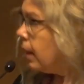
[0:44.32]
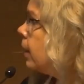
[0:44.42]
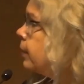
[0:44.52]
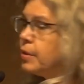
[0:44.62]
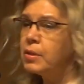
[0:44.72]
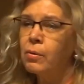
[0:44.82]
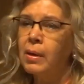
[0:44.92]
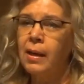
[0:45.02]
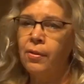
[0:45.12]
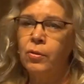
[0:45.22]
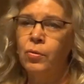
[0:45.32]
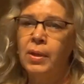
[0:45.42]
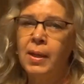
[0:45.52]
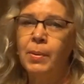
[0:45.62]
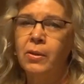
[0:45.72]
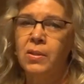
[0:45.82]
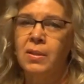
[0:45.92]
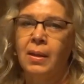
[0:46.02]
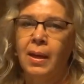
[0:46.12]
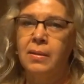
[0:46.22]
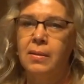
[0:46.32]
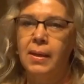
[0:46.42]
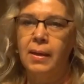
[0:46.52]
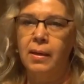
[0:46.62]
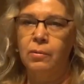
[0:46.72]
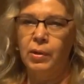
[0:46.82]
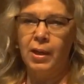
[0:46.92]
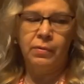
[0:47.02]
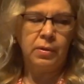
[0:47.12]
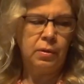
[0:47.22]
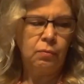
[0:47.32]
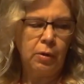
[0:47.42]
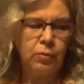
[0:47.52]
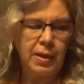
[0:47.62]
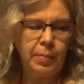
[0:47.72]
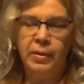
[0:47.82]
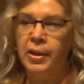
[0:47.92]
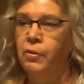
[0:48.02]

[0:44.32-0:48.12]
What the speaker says: So I thought today, because it's the last day and we have a roundtable later